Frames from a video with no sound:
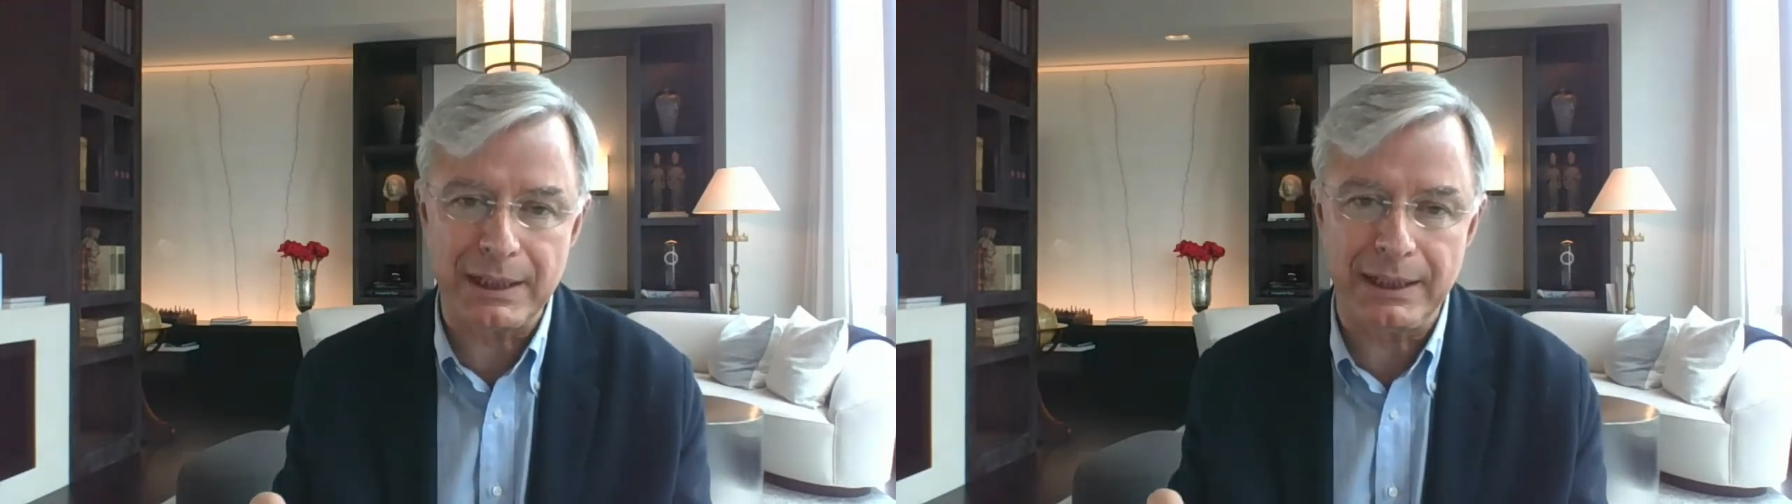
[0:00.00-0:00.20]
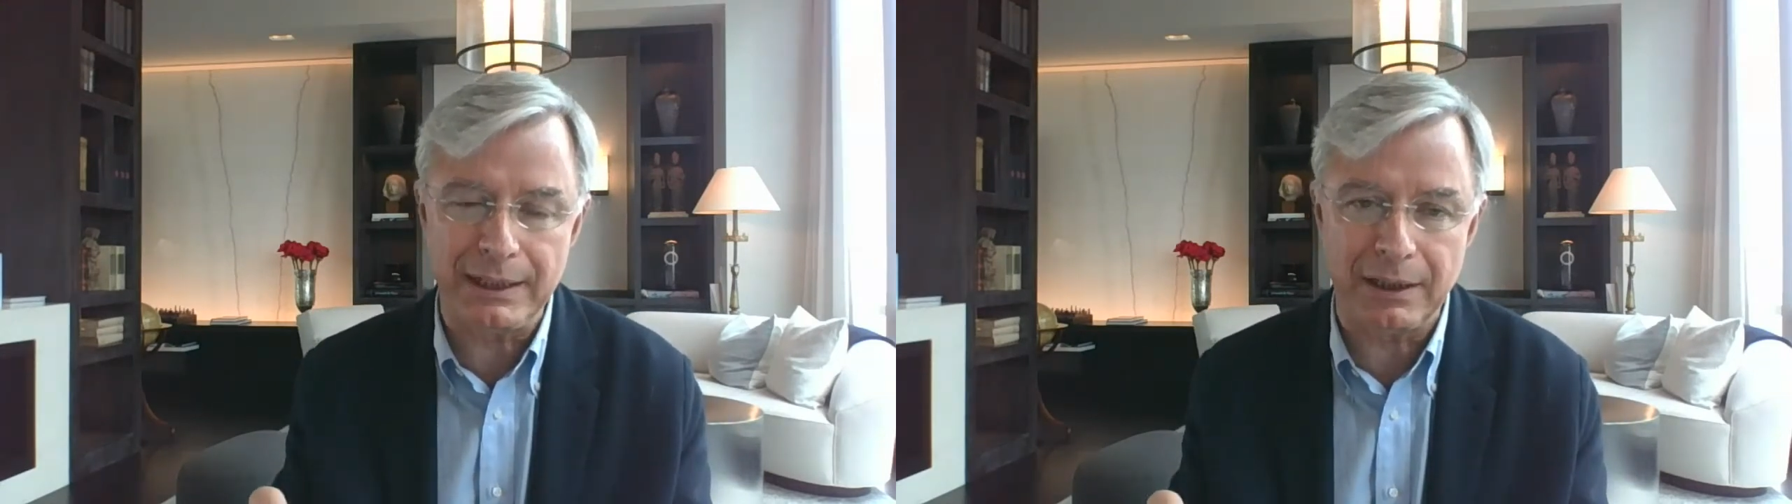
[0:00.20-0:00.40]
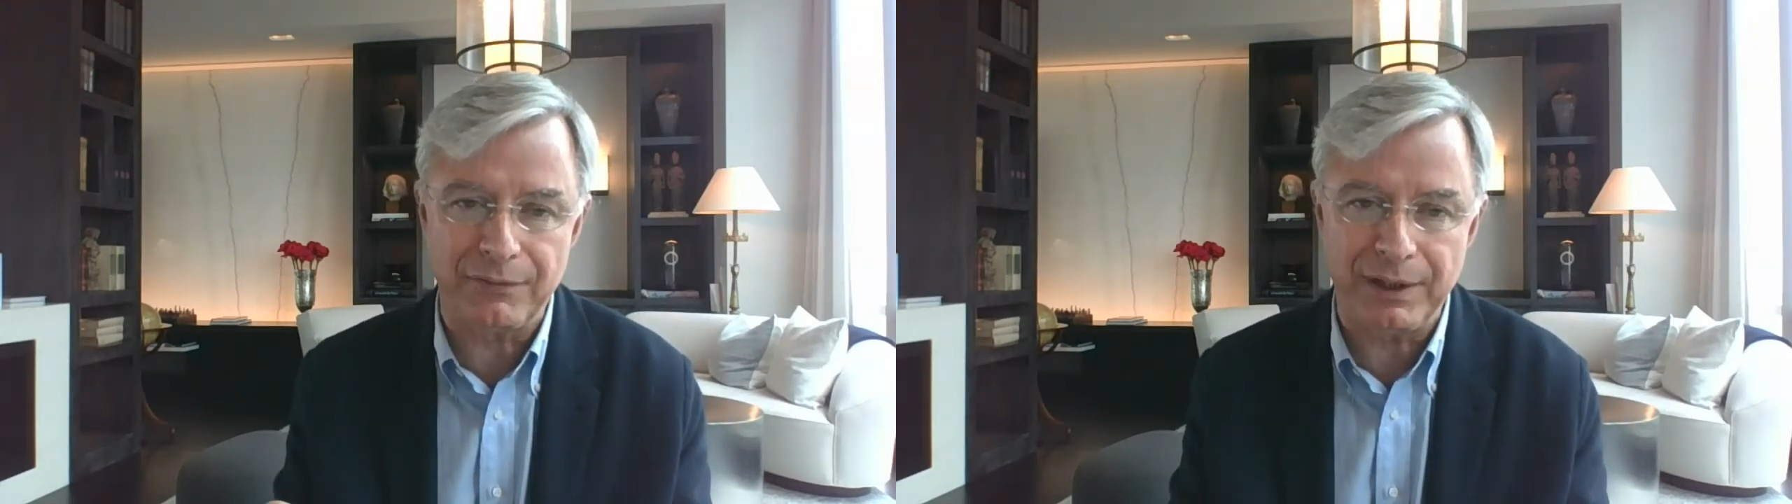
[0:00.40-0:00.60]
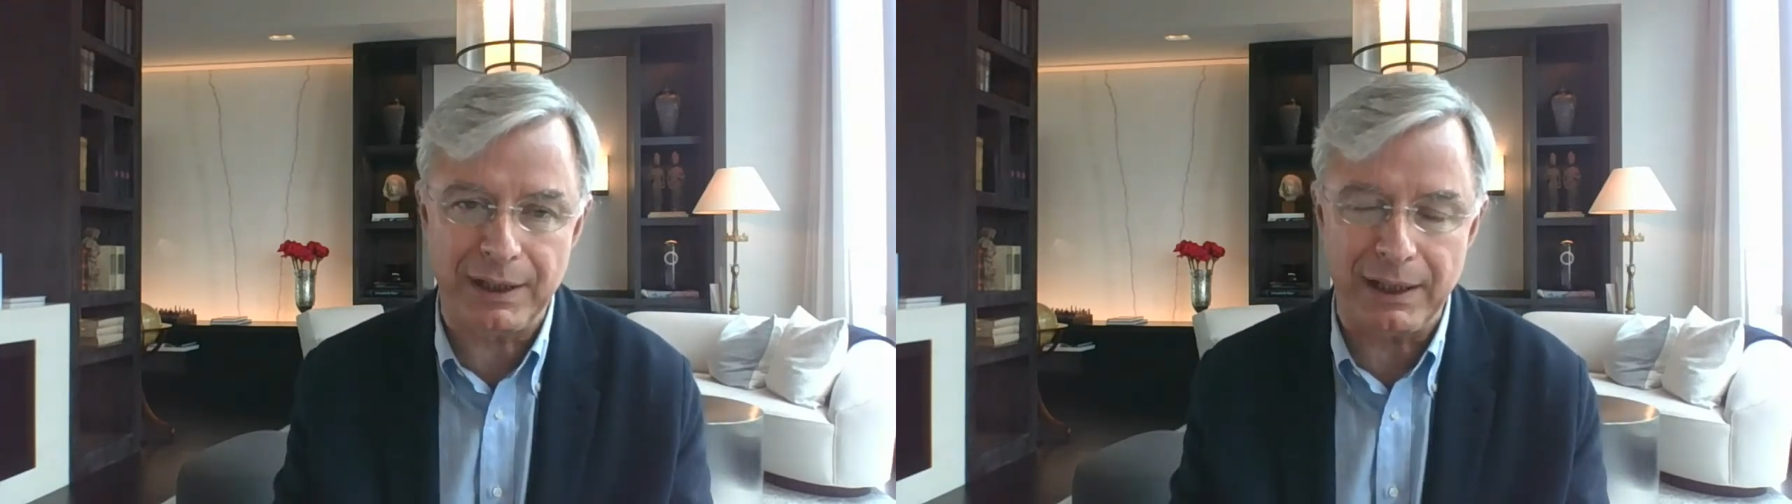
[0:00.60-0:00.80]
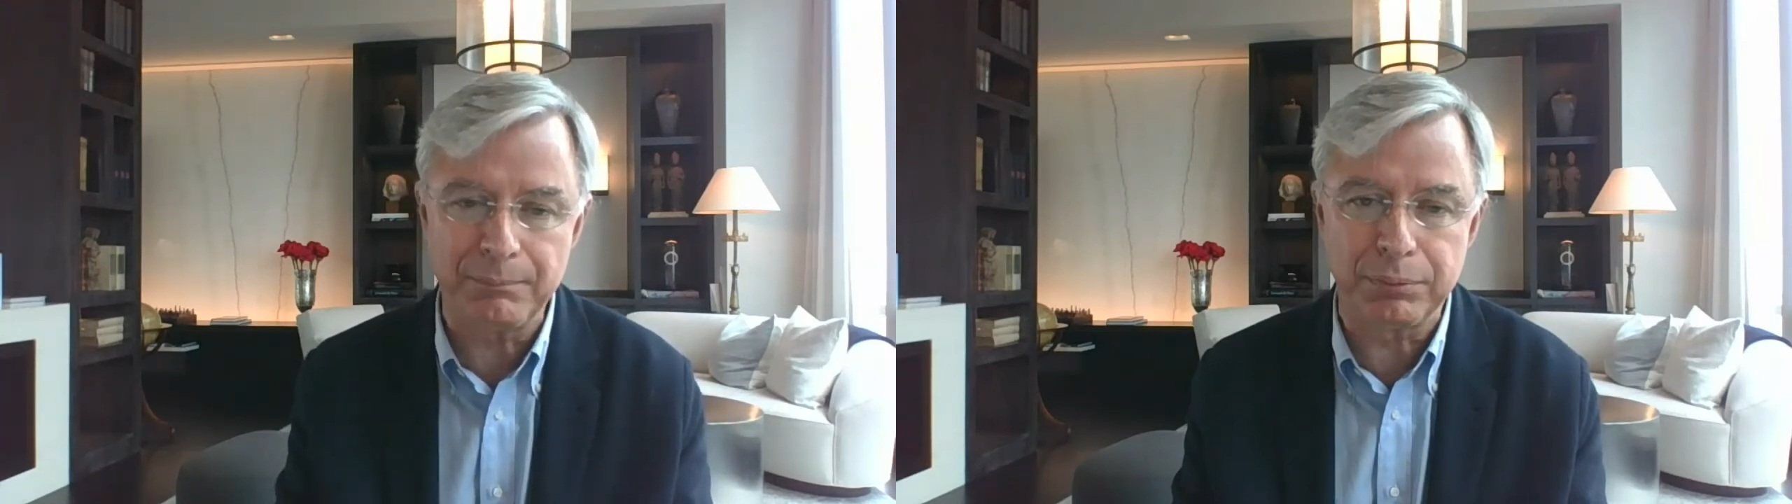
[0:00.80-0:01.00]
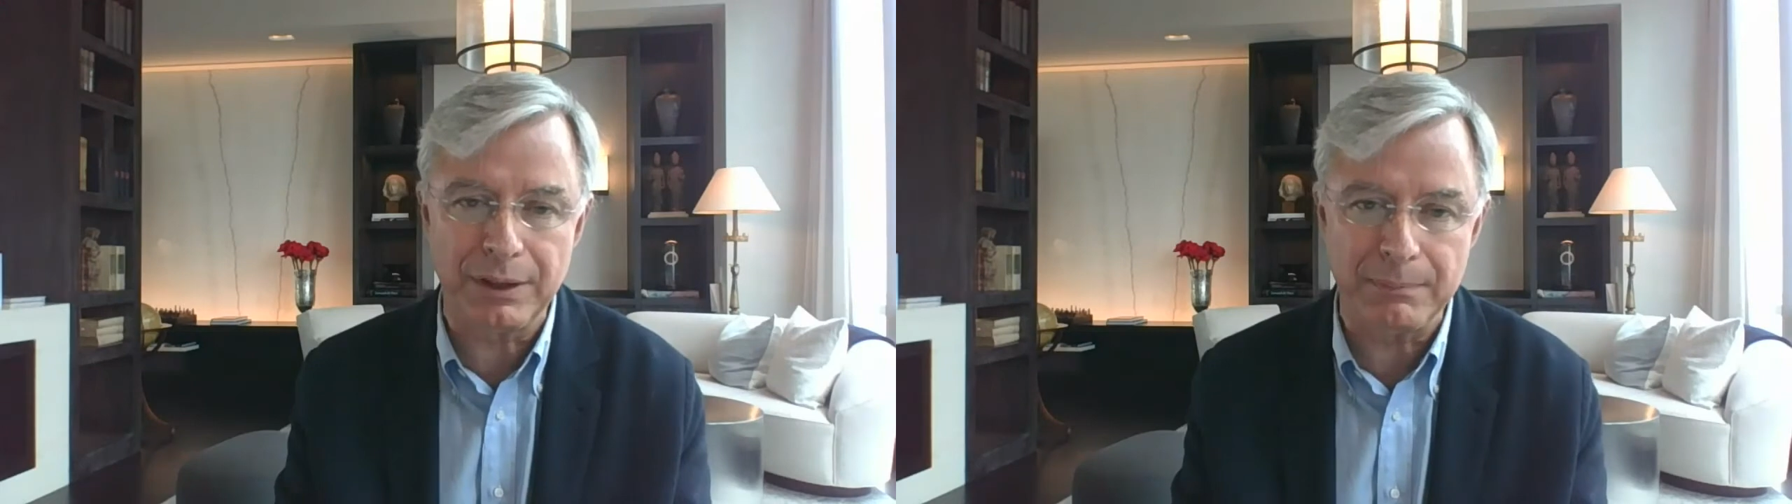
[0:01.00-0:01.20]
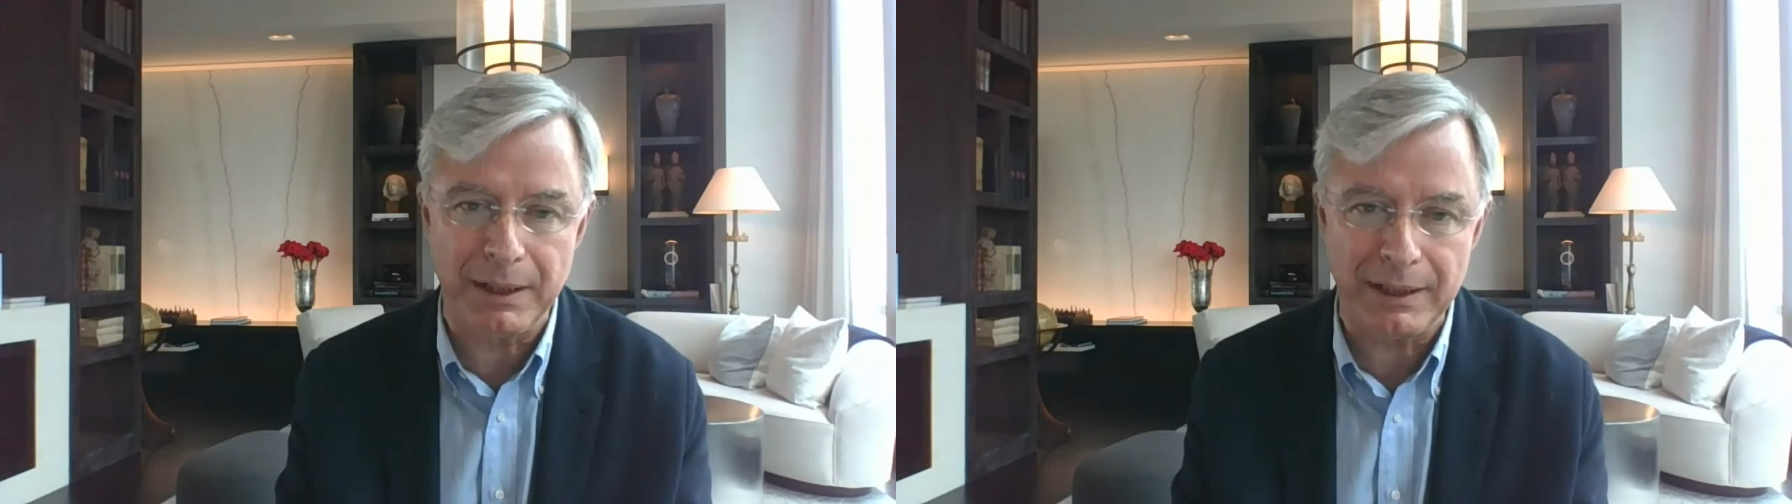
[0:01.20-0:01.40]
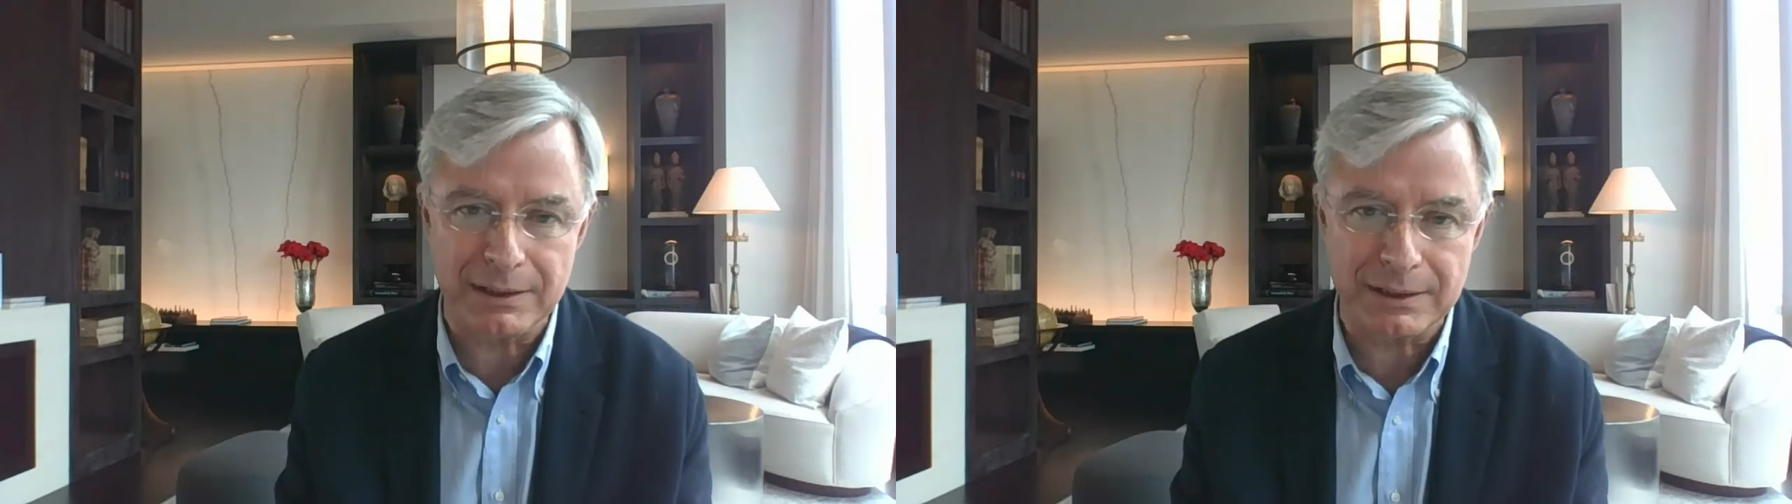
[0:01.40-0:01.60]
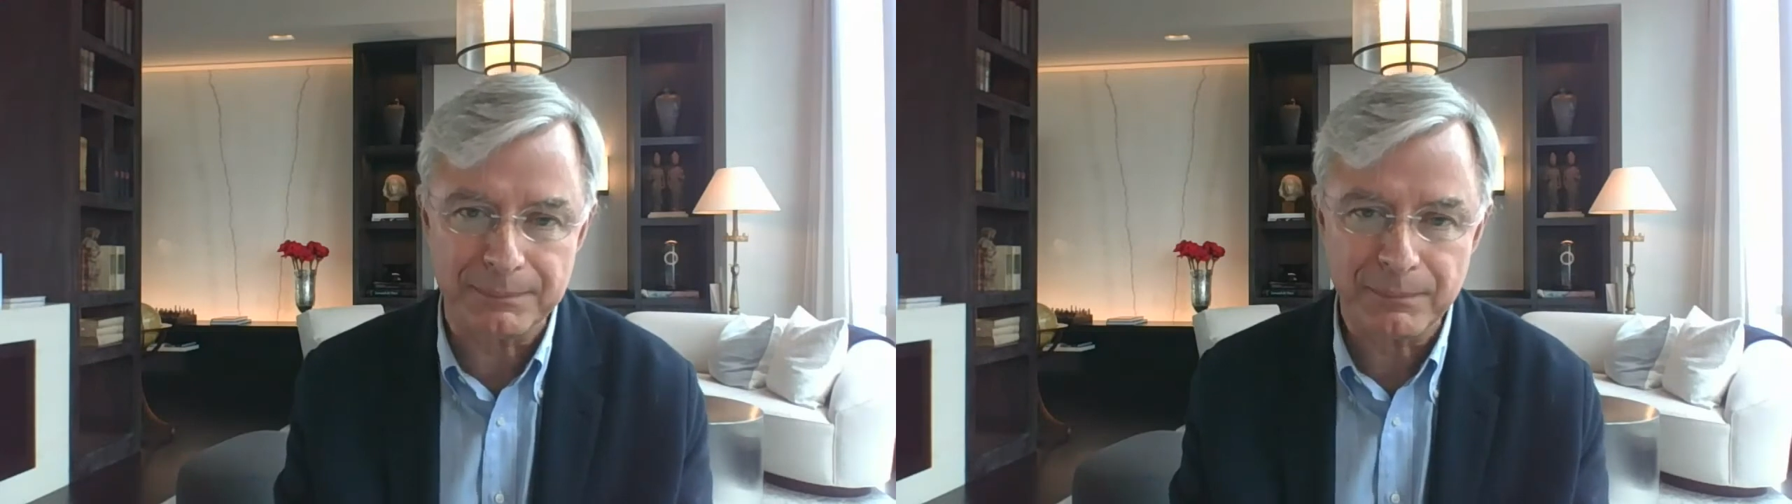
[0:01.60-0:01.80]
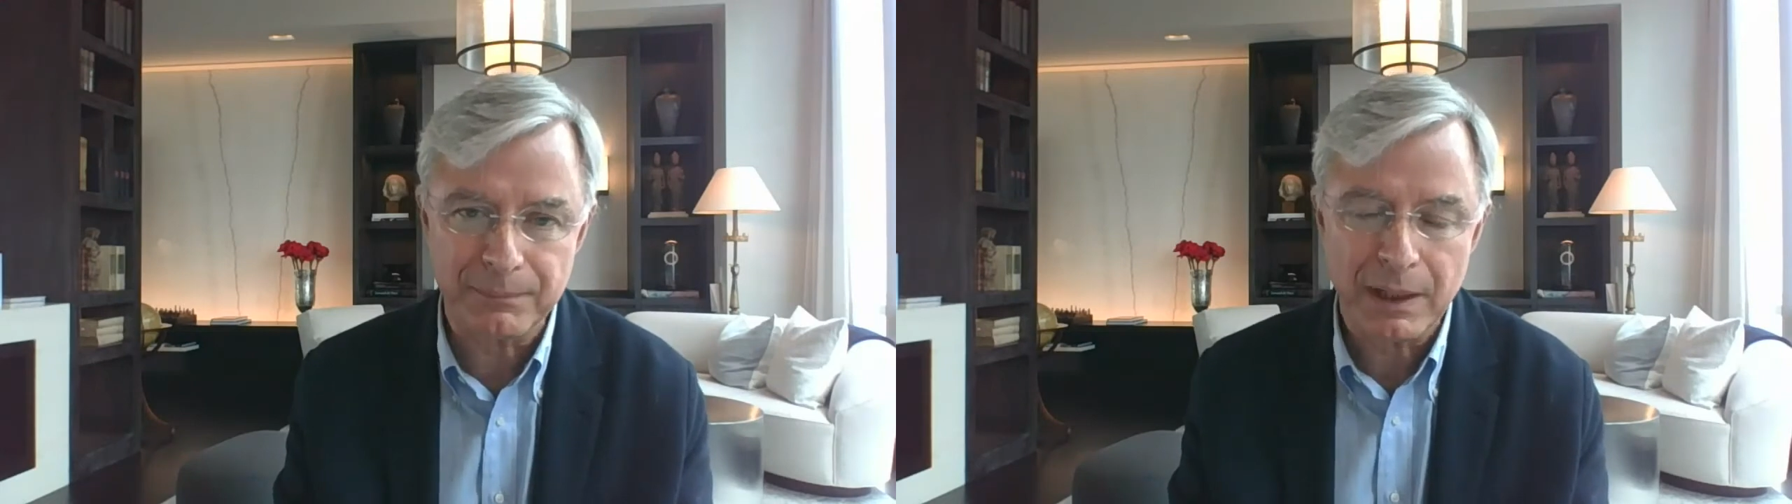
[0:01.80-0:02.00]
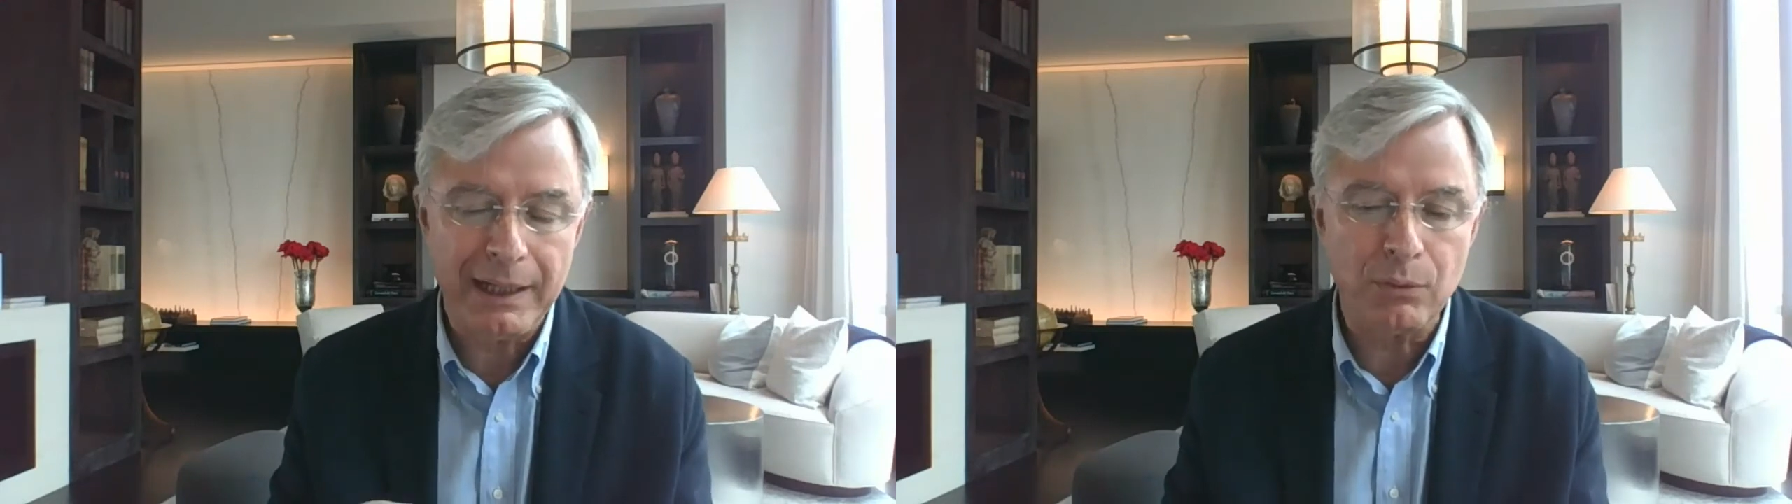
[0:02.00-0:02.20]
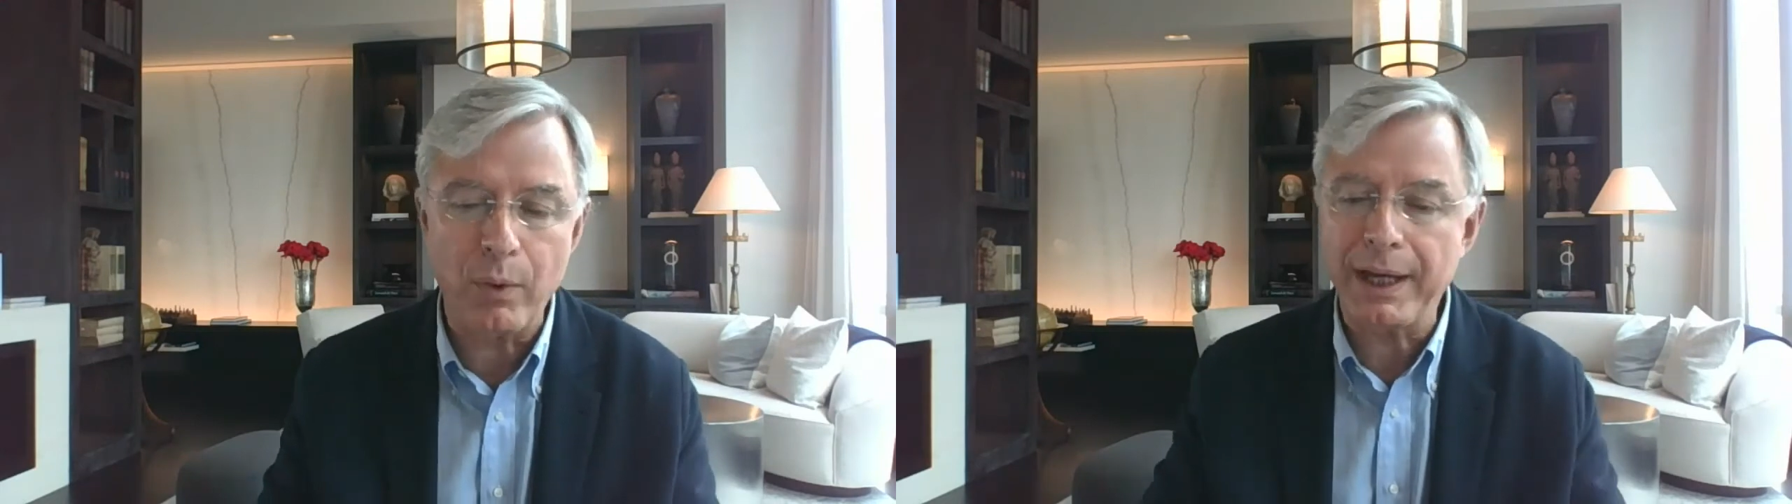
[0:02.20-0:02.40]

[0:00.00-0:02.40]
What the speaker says: understanding of their employee base